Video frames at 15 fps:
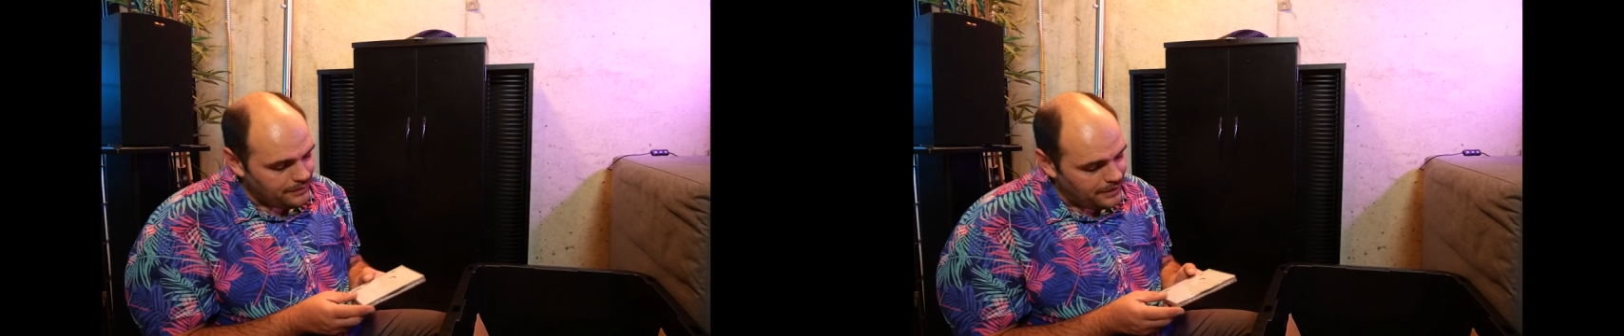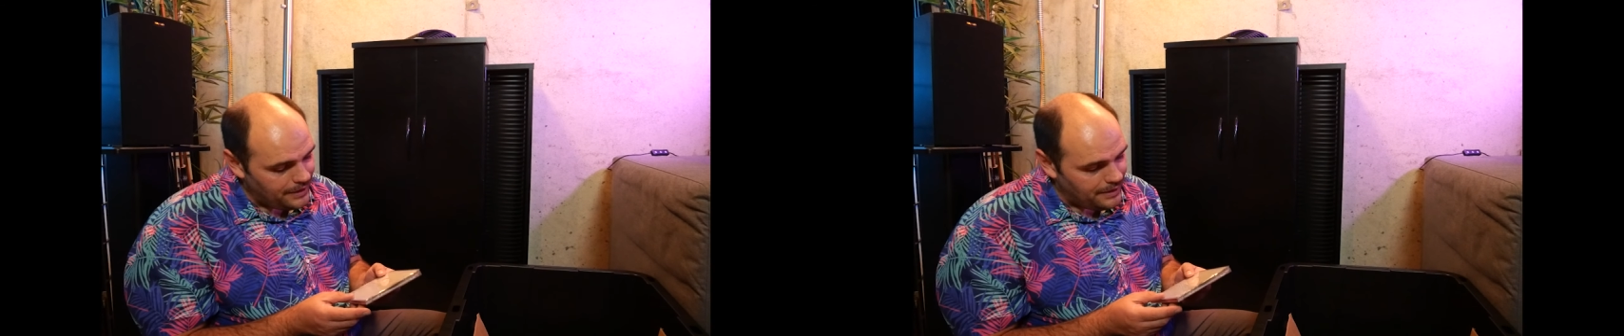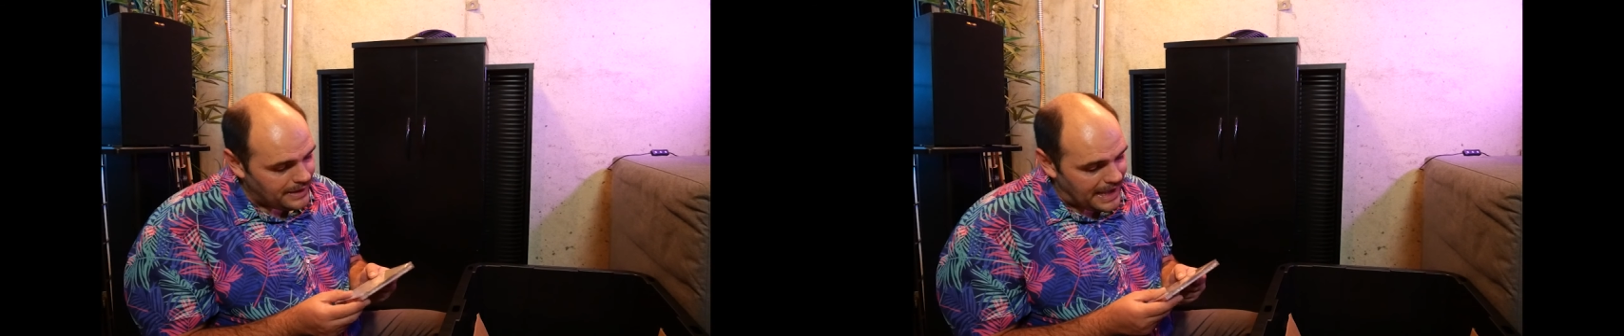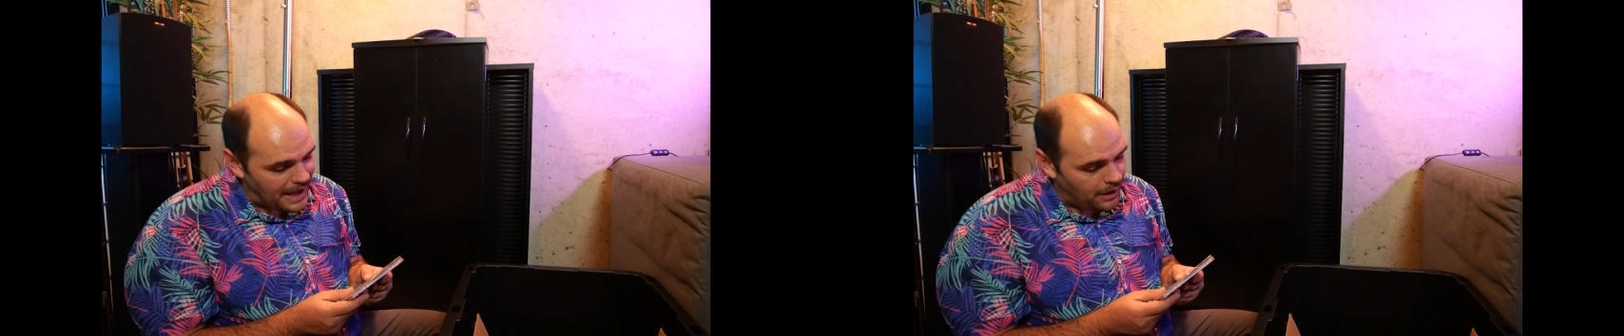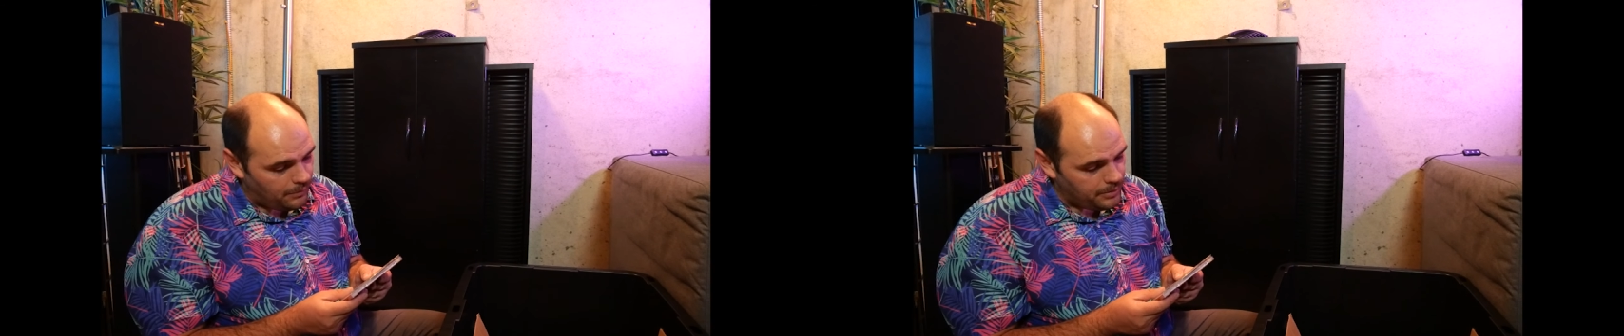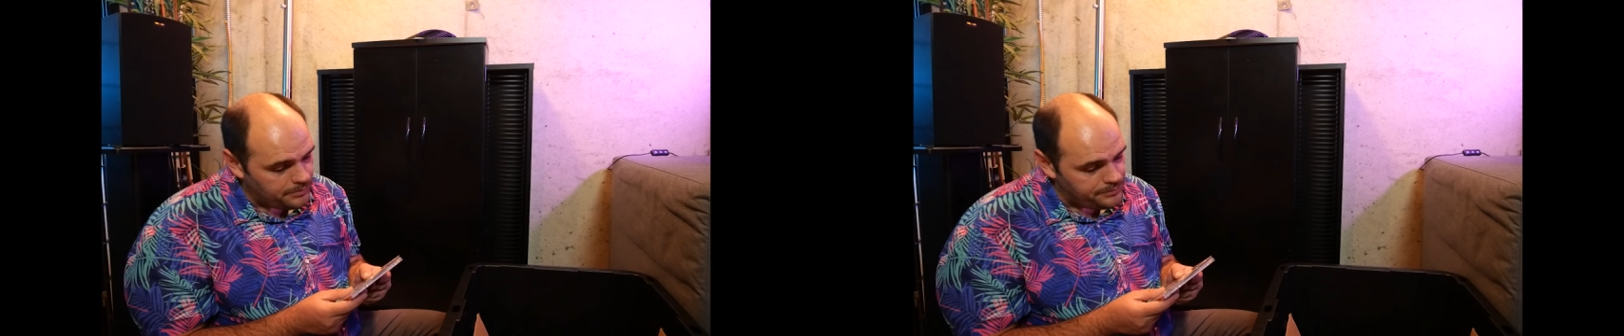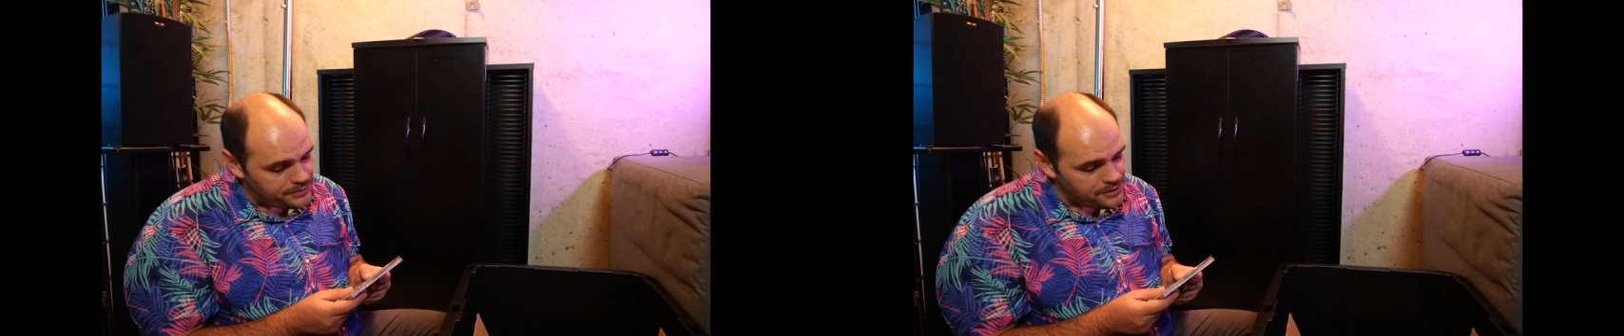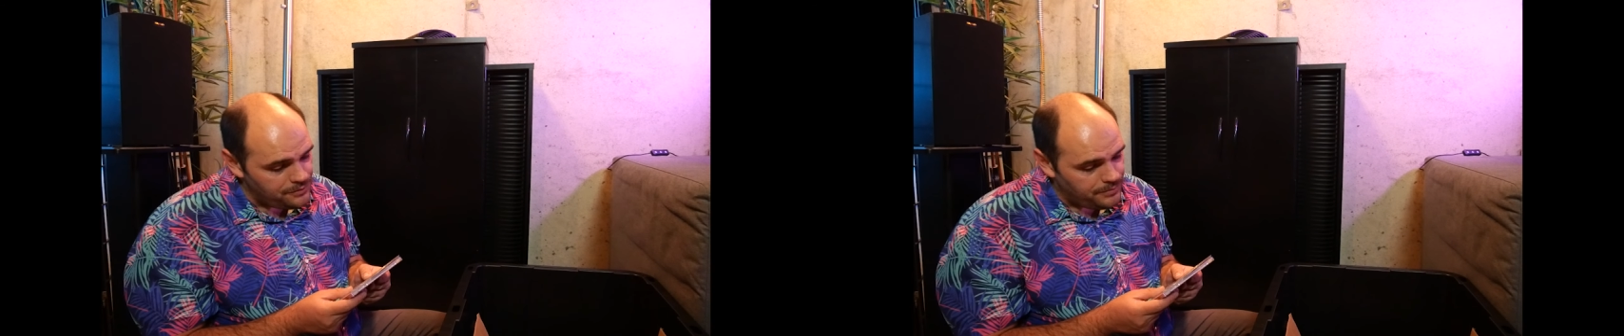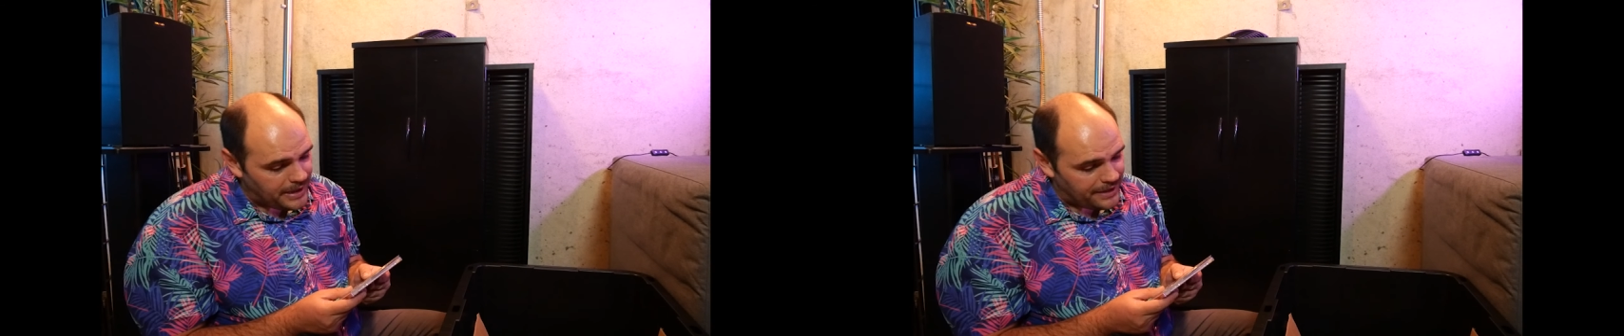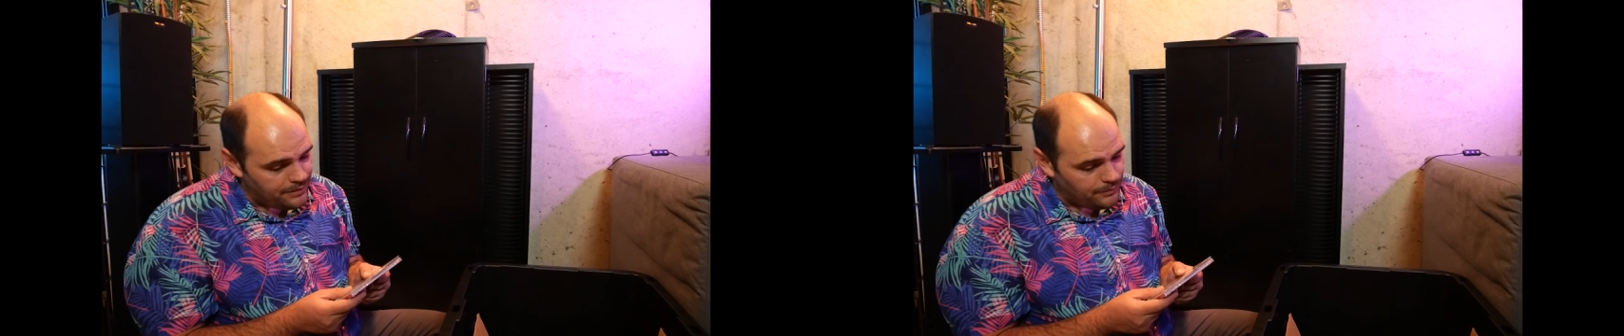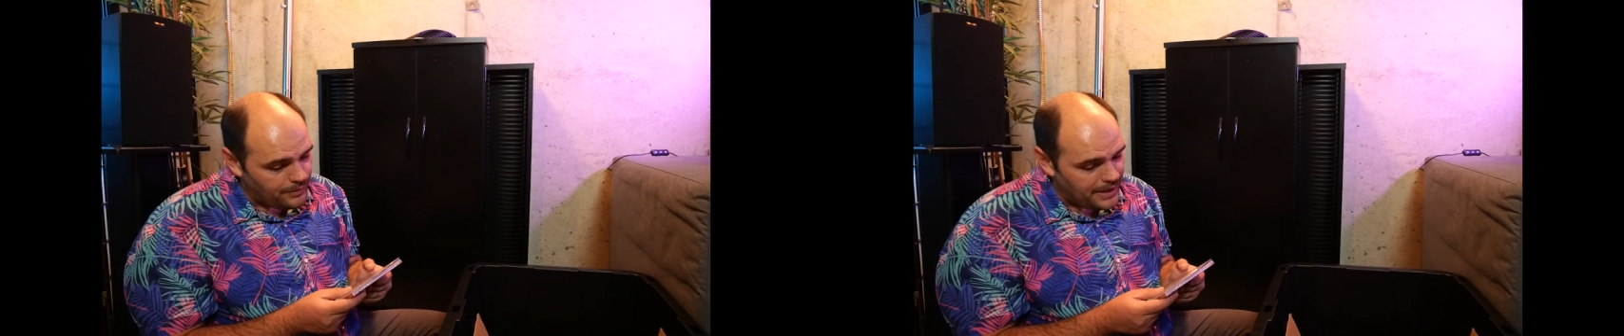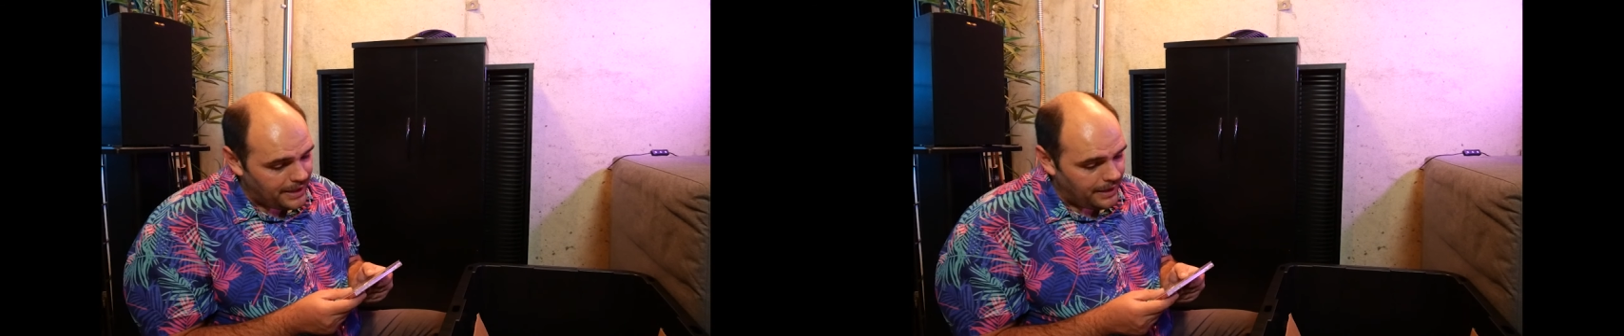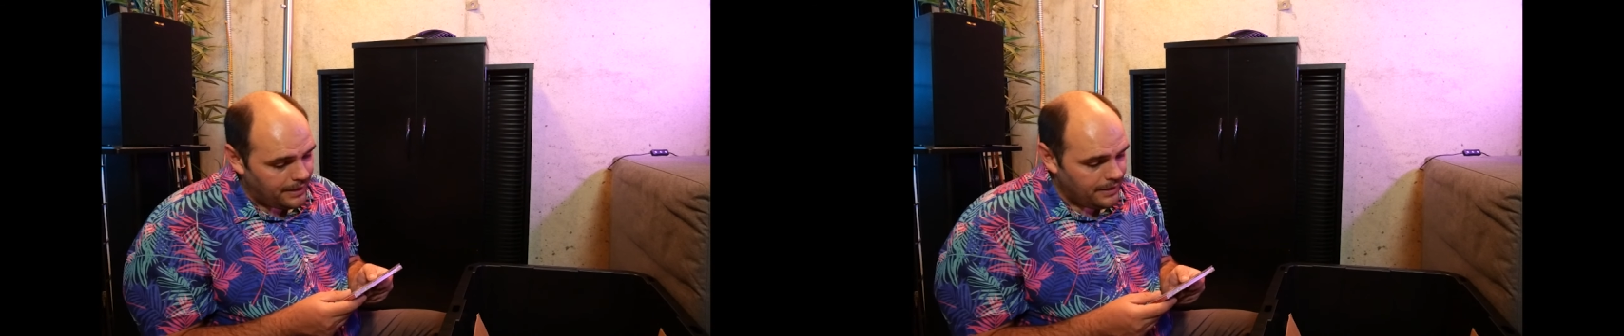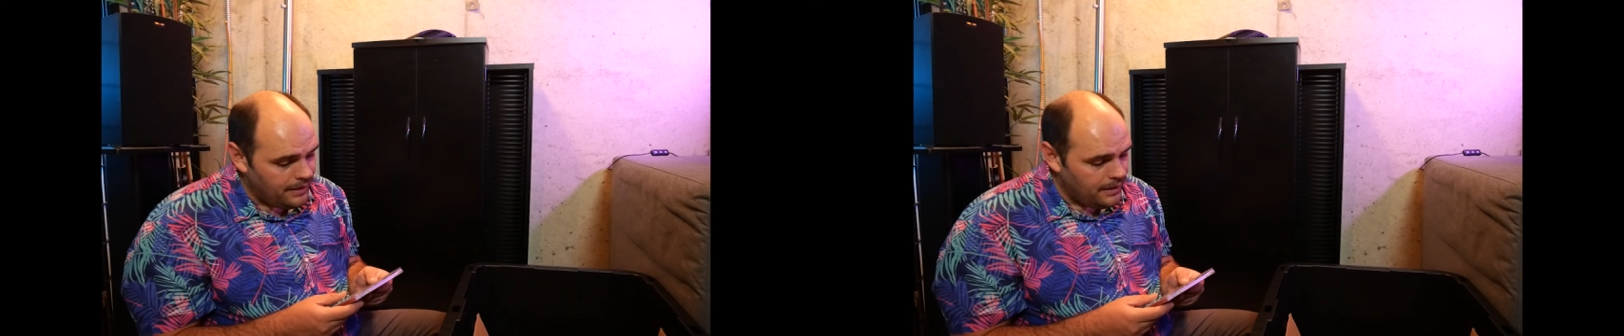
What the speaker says: album, too, by the way.